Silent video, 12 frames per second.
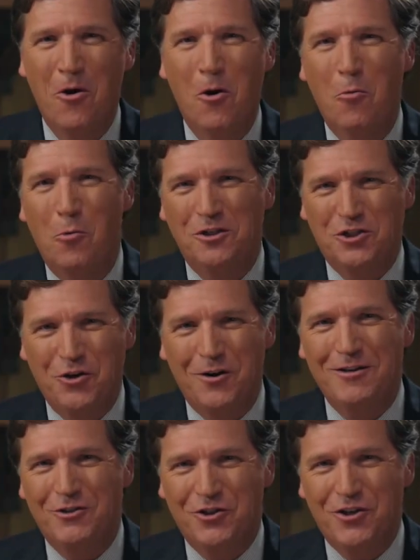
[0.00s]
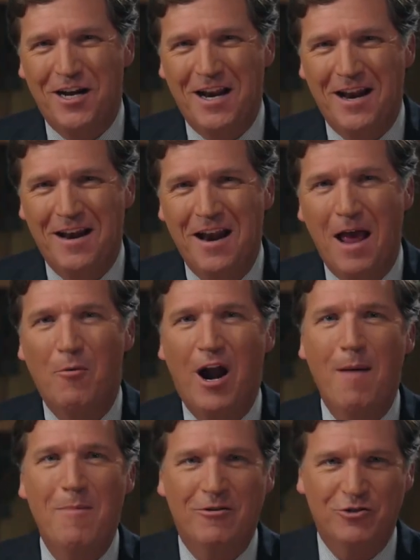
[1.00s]
What you're interested in and what
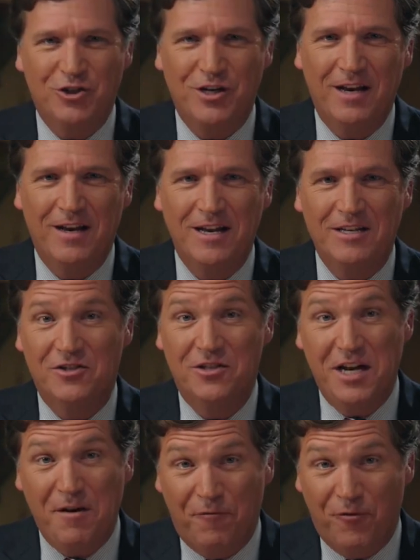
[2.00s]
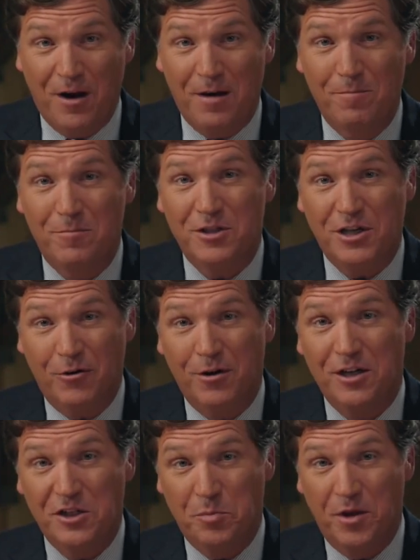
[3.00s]
I'm interested in is different, Mosseri
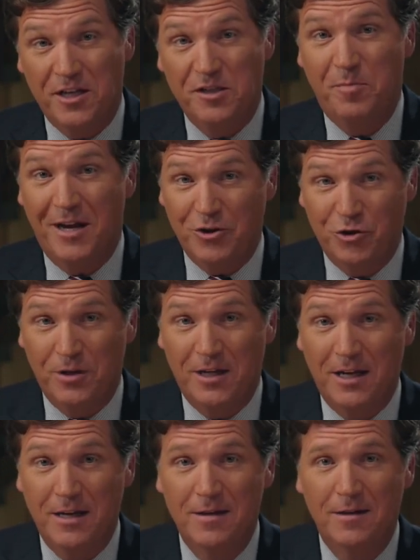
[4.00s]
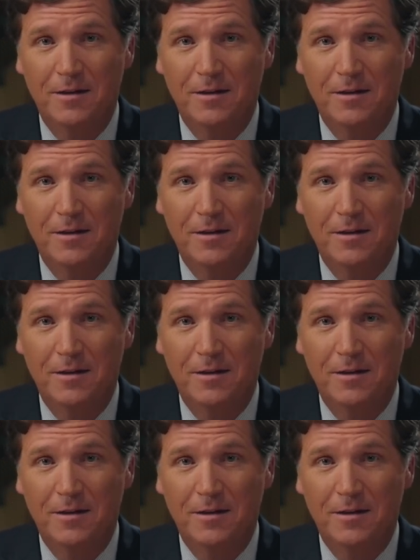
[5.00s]
explains patiently.